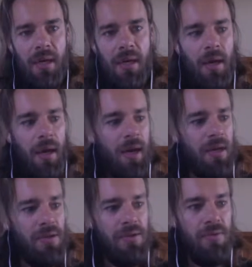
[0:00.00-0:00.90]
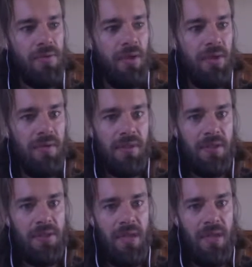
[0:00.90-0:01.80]
So as a result of this,
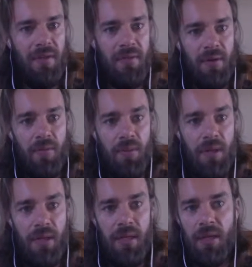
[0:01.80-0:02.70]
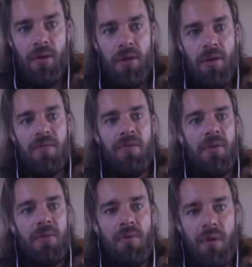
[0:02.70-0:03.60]
just have like a really good
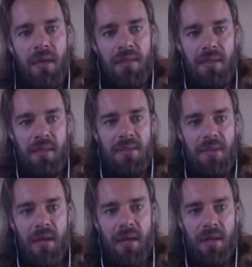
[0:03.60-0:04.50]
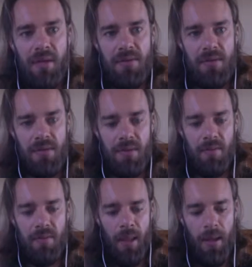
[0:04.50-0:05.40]
view into the entire ecosystem.
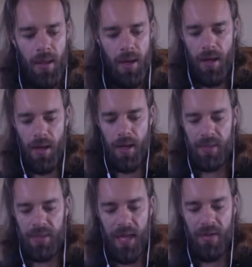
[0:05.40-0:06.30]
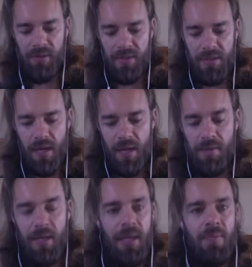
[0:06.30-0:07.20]
And then after the time at
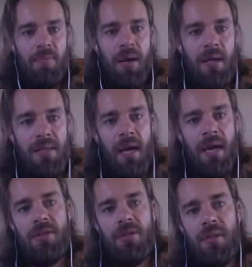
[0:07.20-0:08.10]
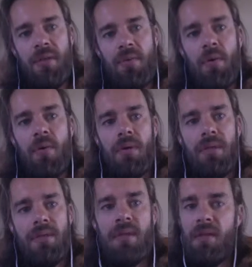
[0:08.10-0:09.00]
ETHPrize, I actually rolled into
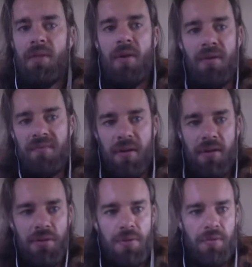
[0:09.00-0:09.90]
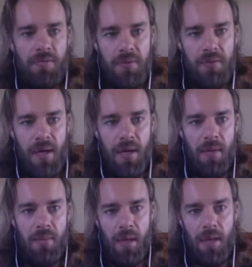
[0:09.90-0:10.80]
the Ethereum Foundation full-time
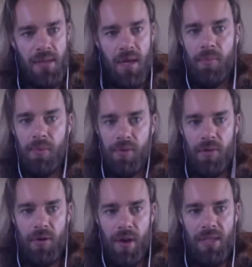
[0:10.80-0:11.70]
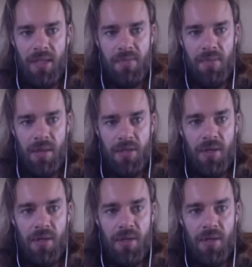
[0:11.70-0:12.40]
to help with their grants initiative,